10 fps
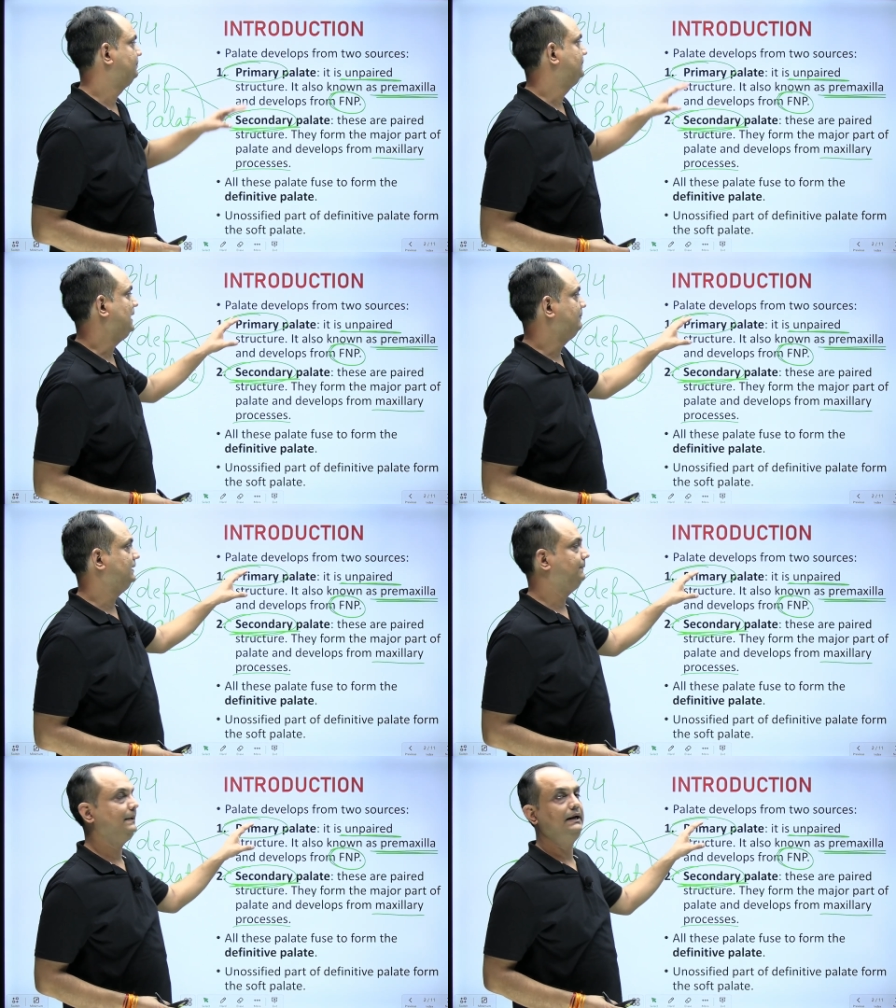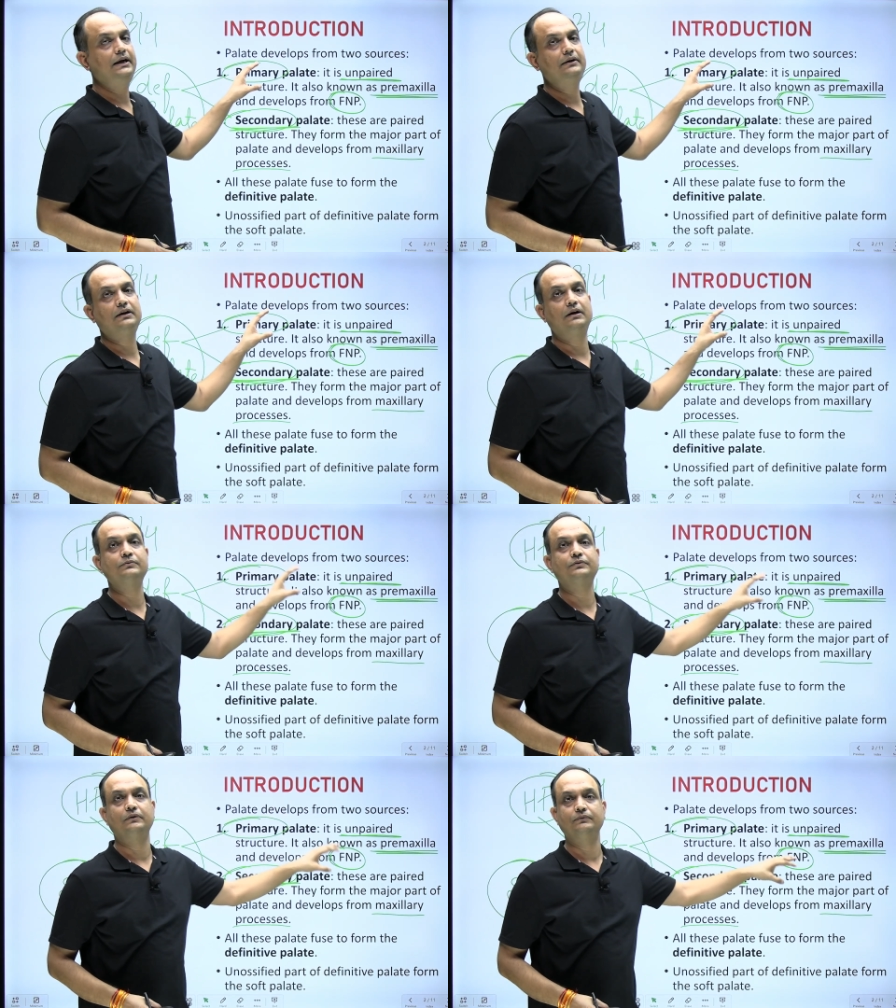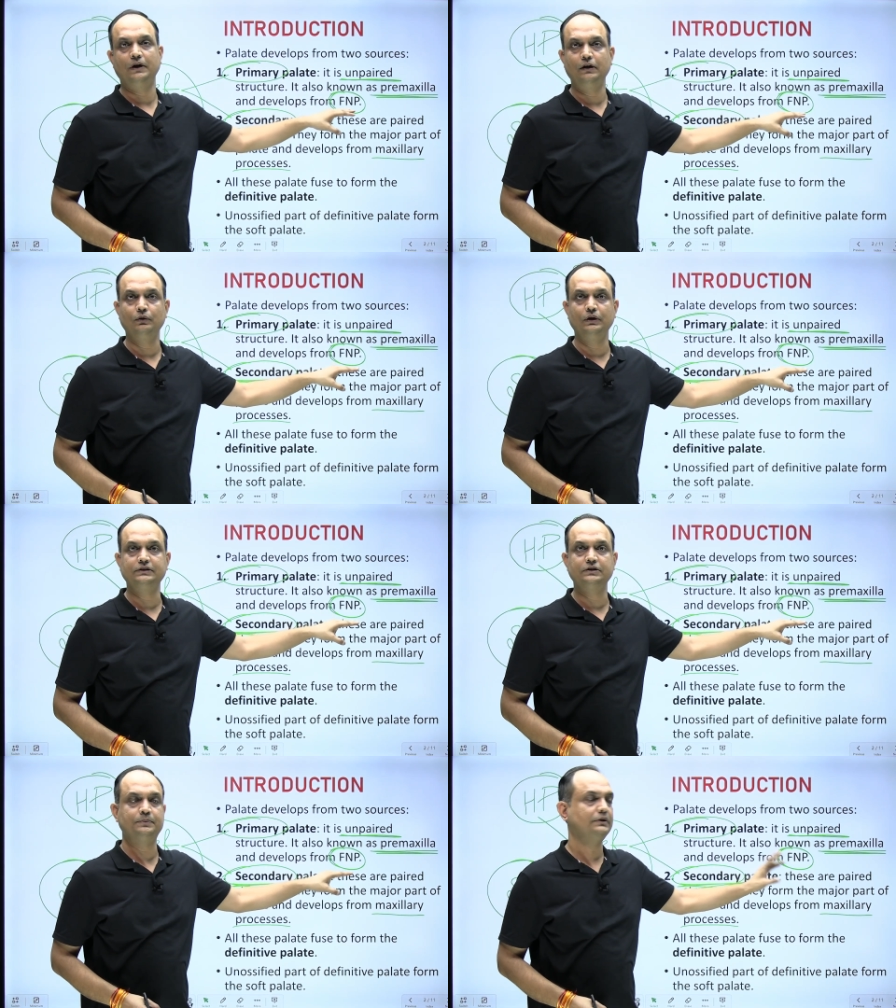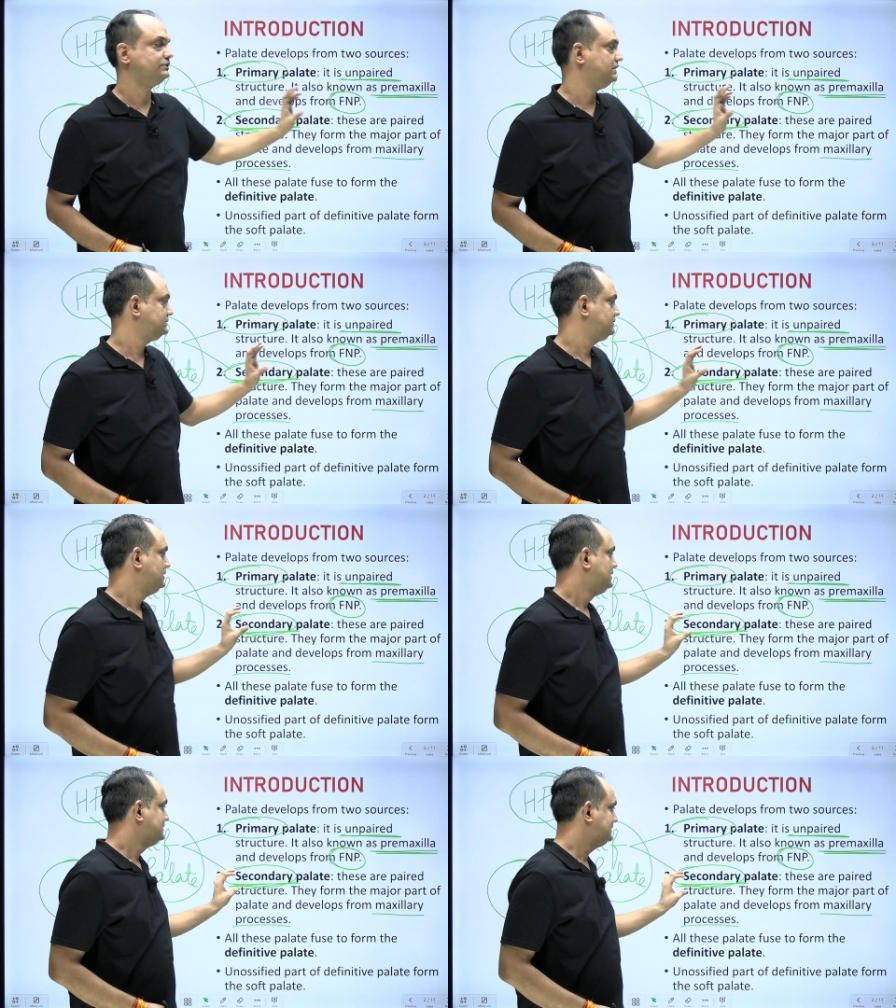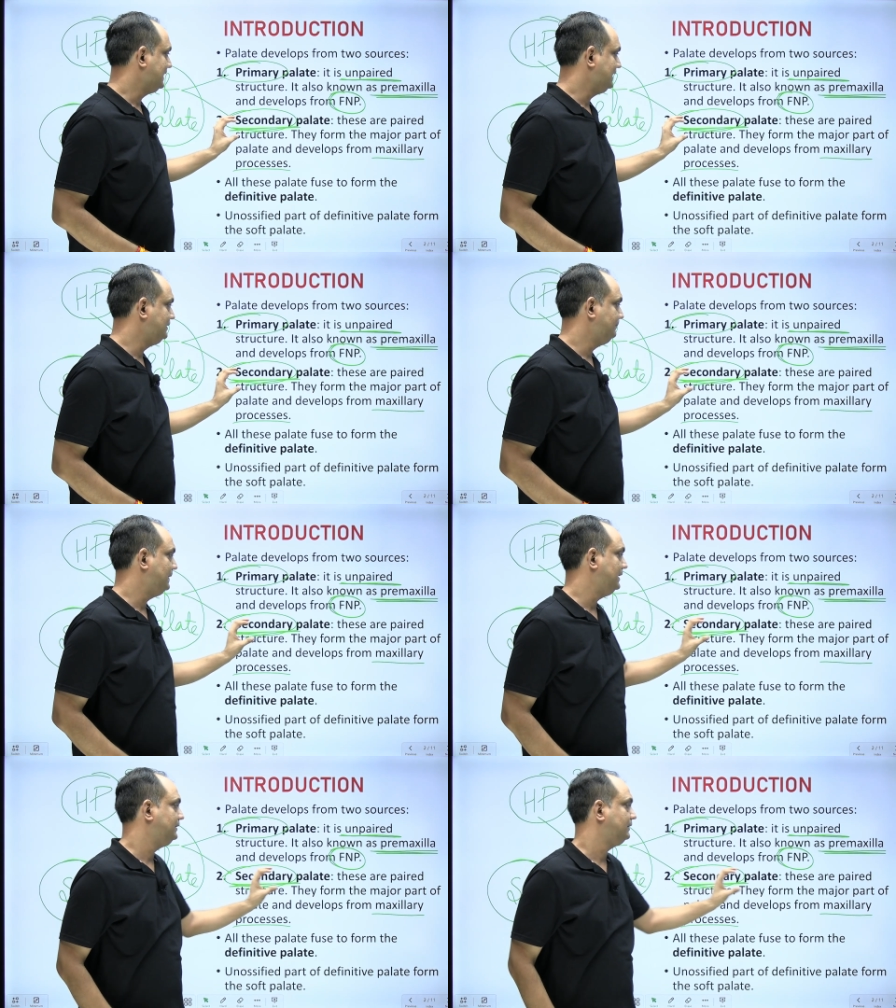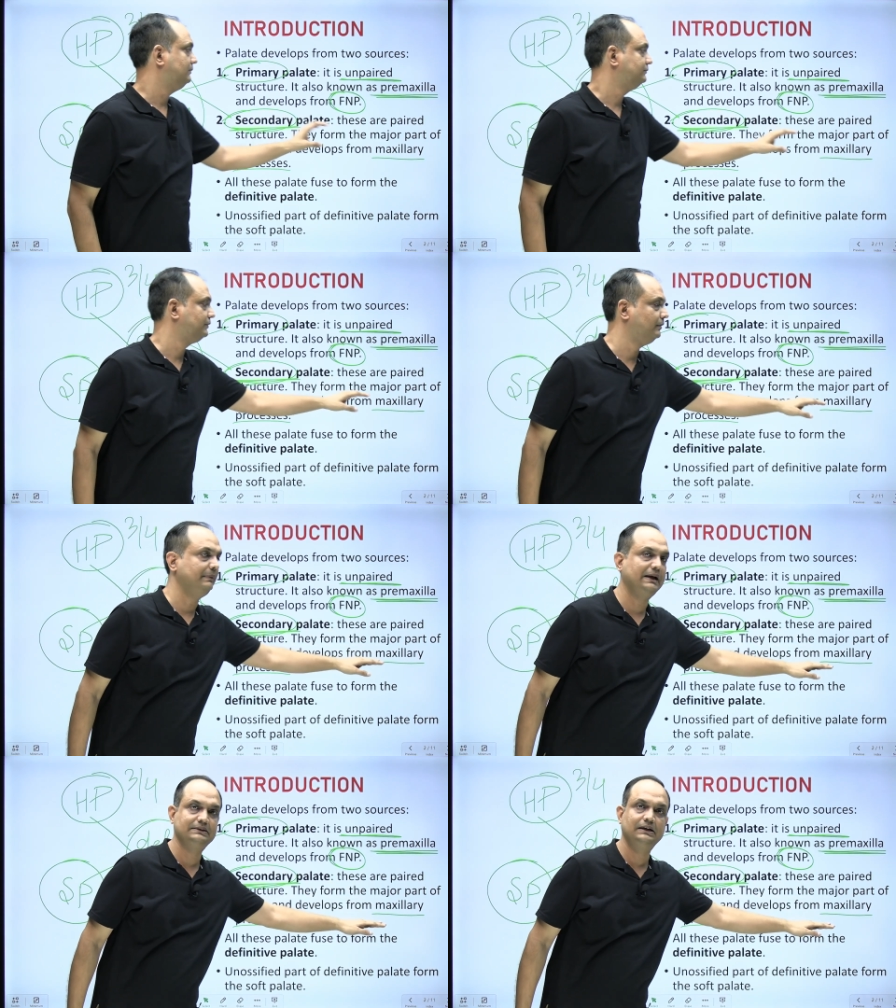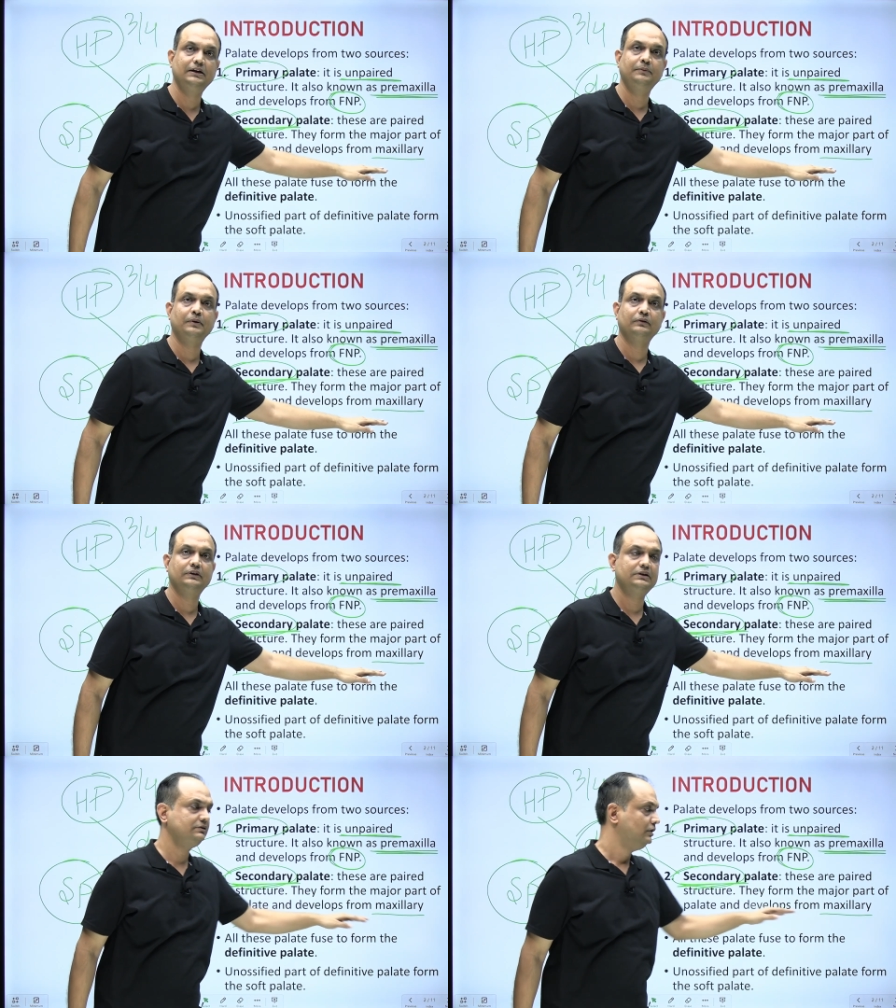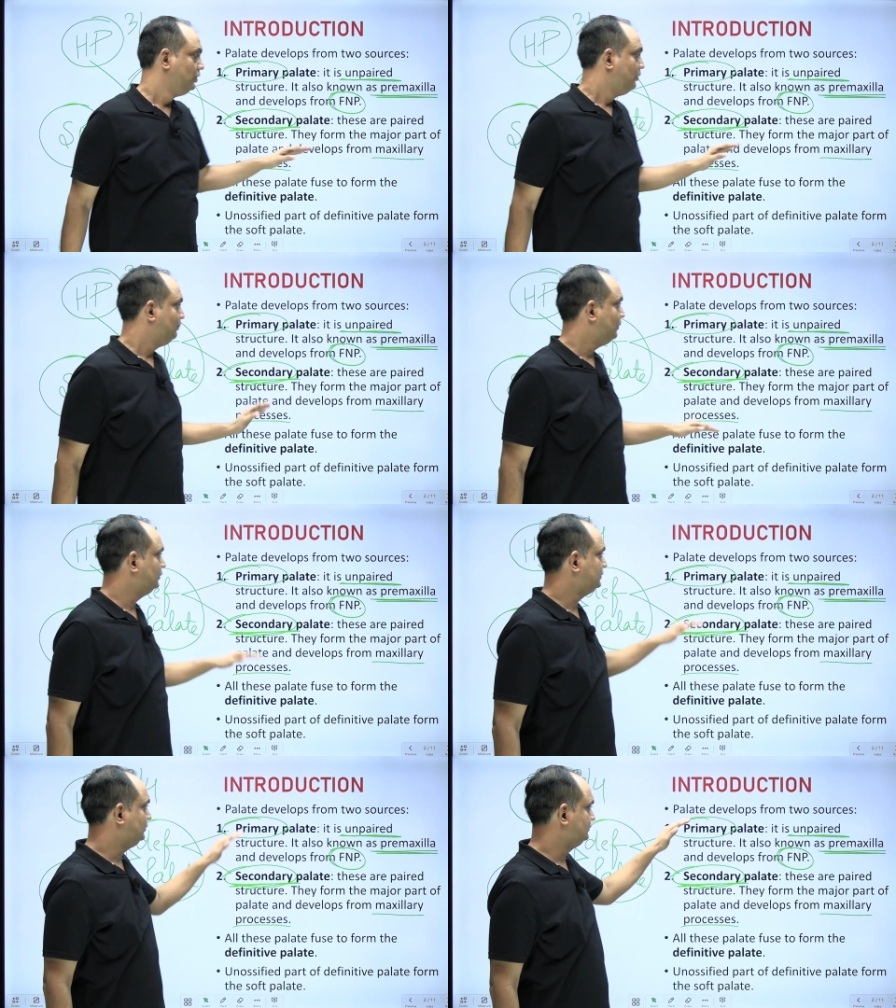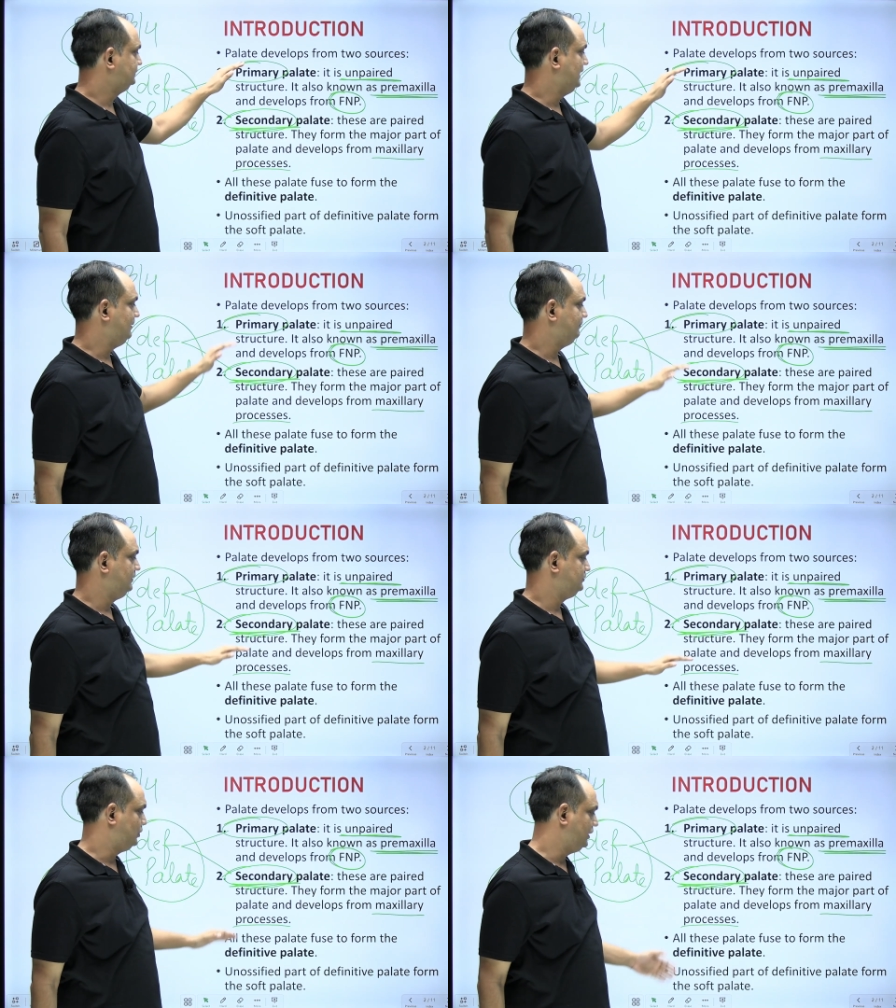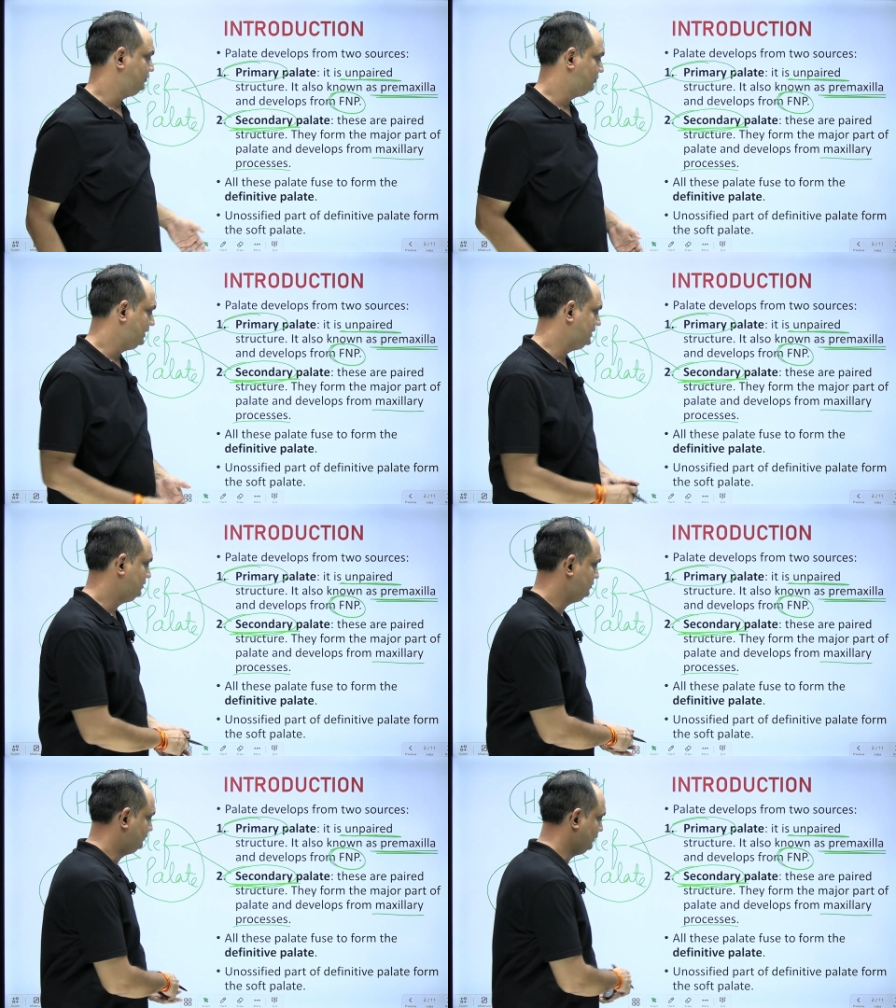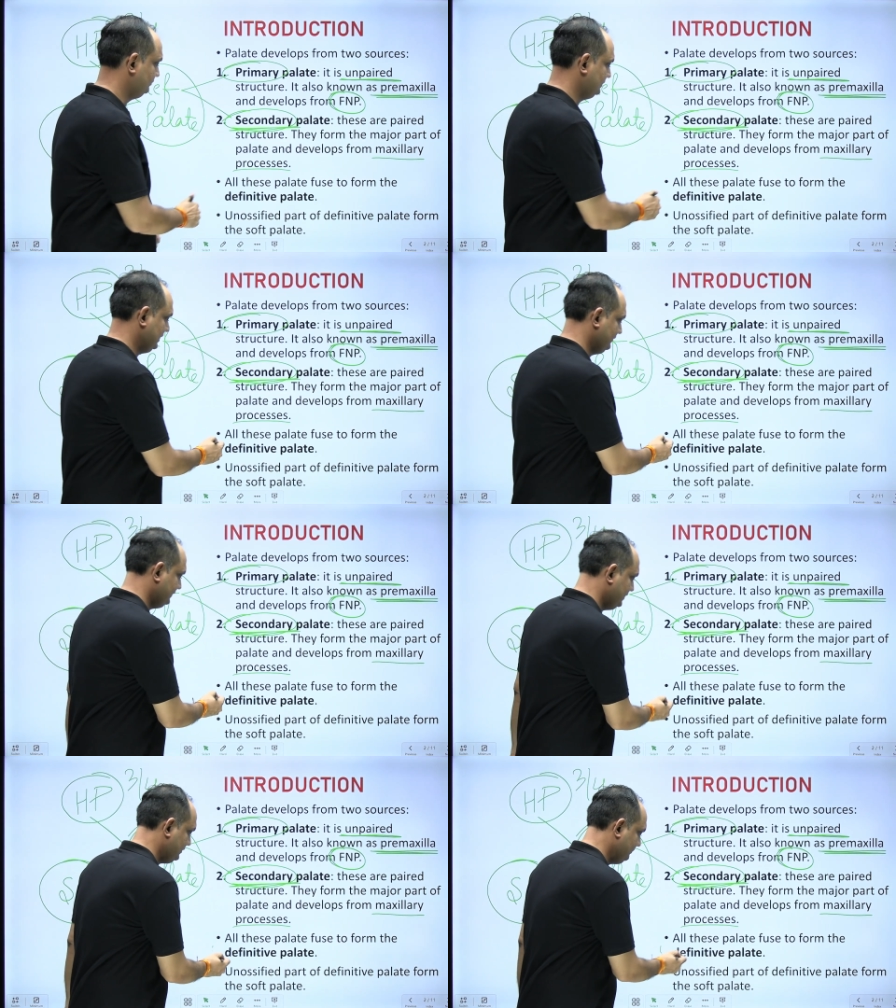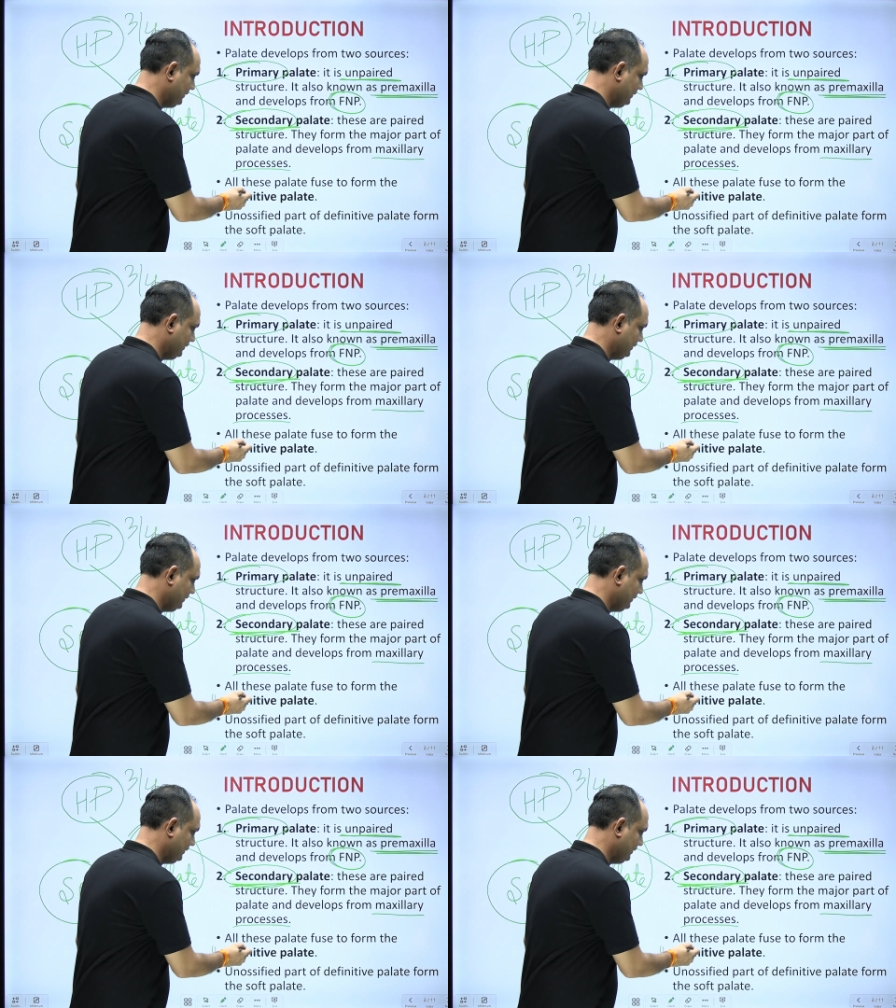Primary palate comes from frontonasal process, secondary palate comes from maxillary process. Both of them will join together to form the definitive